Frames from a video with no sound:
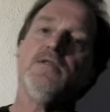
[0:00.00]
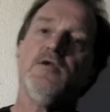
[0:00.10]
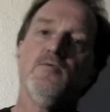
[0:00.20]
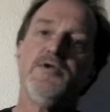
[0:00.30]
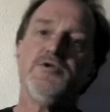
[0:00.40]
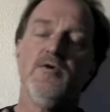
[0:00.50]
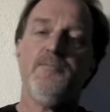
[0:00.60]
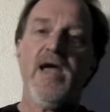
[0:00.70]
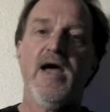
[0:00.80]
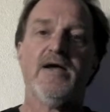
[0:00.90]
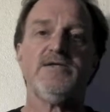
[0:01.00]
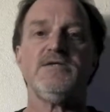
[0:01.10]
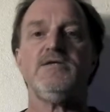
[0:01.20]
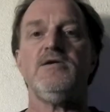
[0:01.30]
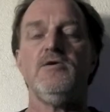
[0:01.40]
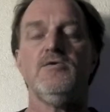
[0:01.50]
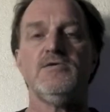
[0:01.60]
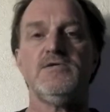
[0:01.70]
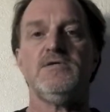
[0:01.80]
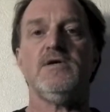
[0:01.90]
the original packs
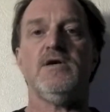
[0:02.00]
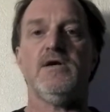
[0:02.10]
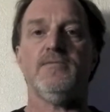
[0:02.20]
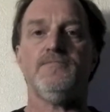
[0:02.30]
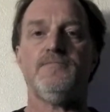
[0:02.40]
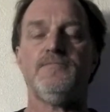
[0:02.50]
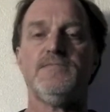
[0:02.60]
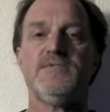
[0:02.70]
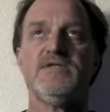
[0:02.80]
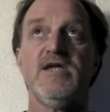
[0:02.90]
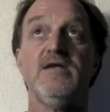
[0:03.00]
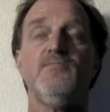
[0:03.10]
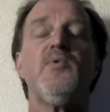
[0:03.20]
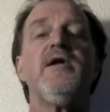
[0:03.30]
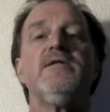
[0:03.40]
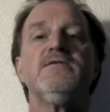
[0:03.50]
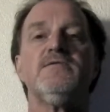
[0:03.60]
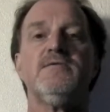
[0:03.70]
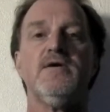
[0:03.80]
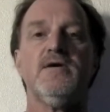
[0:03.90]
used uh, 10
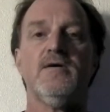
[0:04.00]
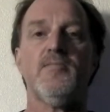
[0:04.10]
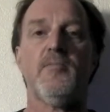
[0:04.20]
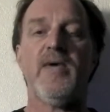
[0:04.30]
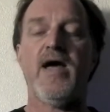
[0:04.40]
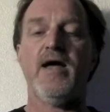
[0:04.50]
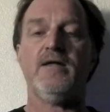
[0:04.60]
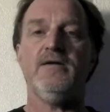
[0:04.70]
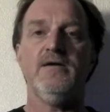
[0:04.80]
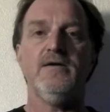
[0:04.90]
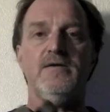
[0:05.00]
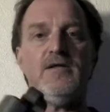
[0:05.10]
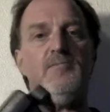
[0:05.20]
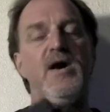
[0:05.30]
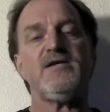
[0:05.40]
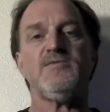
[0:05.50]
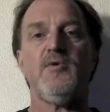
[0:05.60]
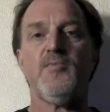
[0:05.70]
prints uh, per pack. The Impossible